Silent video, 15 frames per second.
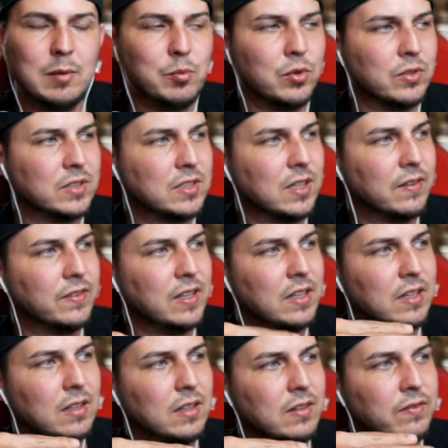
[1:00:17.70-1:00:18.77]
bolt stuff that
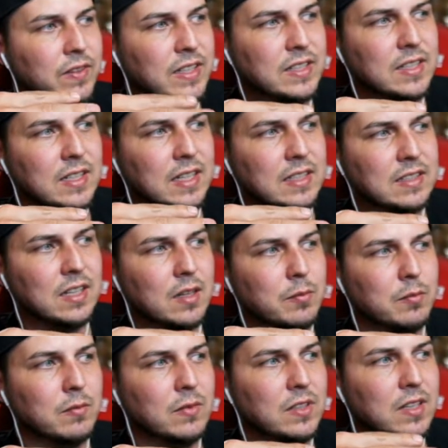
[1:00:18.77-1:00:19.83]
Vincent has
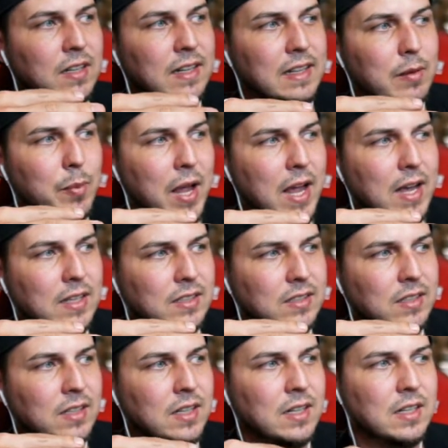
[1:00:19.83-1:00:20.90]
done in the
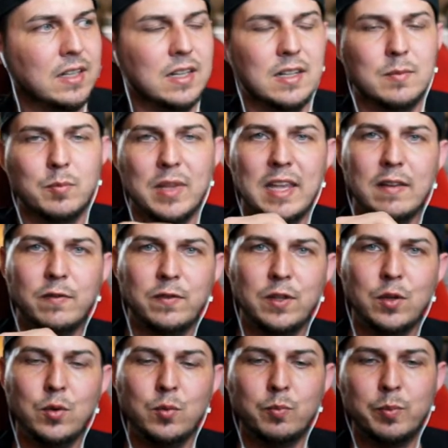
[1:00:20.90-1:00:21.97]
past, if
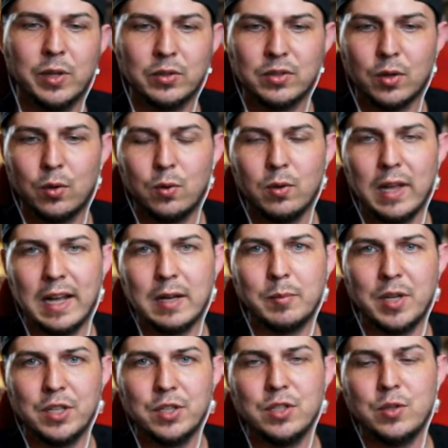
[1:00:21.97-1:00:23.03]
you built a whole
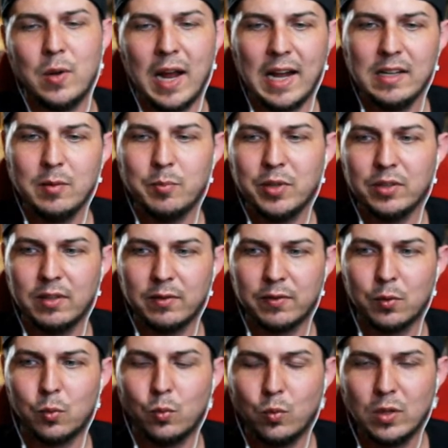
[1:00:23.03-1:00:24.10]
animation, you had to build it
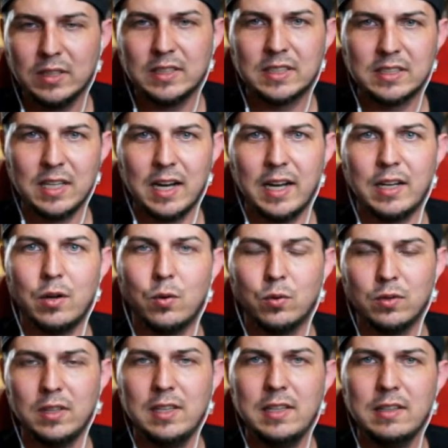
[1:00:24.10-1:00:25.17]
for one side
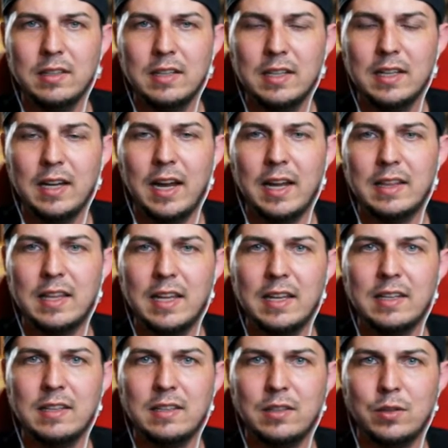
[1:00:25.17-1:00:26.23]
only, and
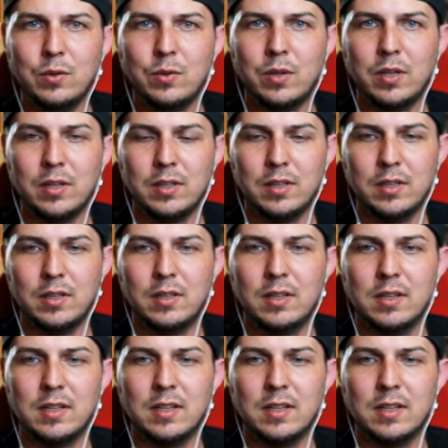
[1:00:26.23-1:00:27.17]
then you could